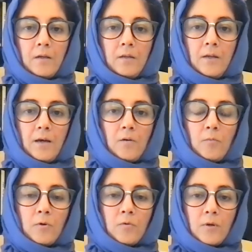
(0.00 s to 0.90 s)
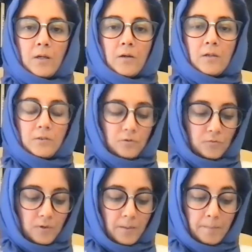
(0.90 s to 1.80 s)
Now we're going on
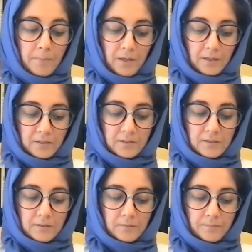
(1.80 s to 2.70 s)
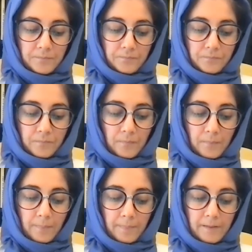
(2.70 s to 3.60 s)
to Abbas,
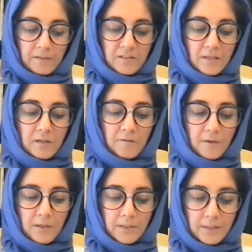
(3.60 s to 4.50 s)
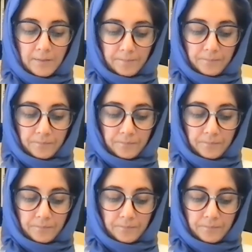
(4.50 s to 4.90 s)
son of Ali,